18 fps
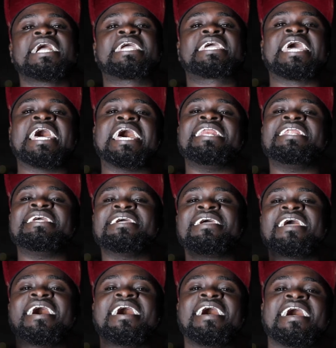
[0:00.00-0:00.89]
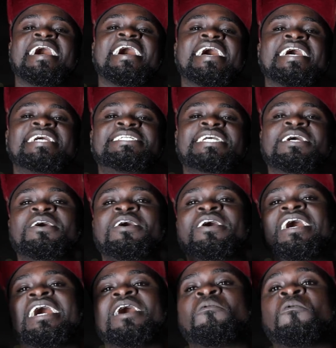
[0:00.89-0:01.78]
curly haired,
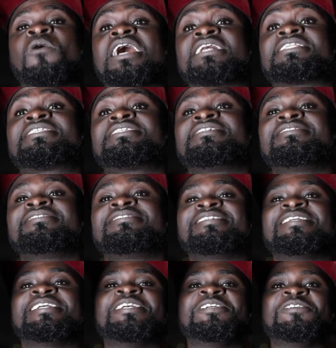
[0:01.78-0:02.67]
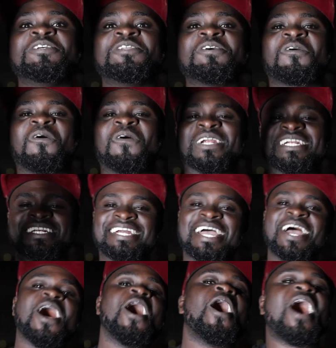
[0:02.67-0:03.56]
what, unicorn.
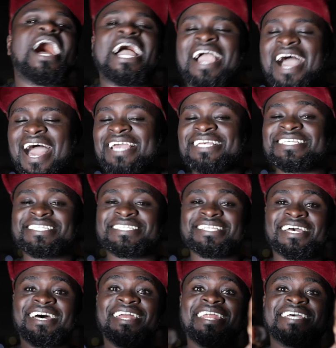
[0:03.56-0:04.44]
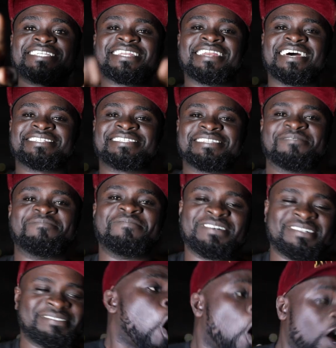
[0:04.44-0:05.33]
Guys, let's clash them.
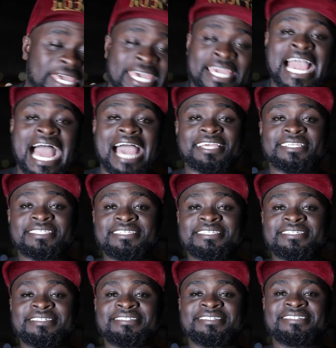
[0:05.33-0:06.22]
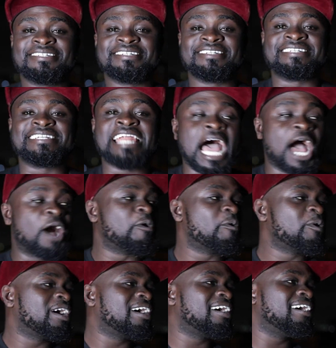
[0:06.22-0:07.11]
Okay, guys,
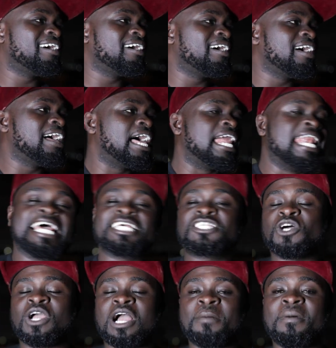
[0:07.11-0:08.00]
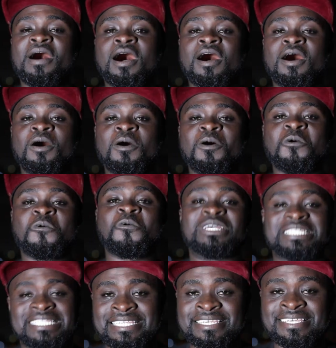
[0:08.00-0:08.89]
now let's talk about
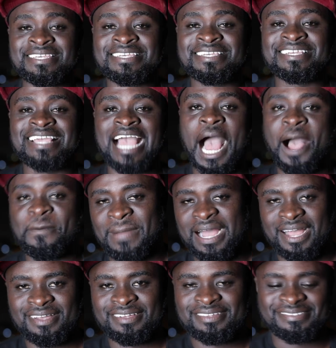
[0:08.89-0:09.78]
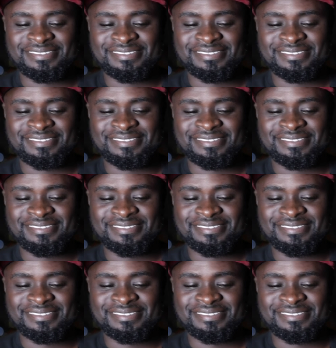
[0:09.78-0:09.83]
Kwesi Armah.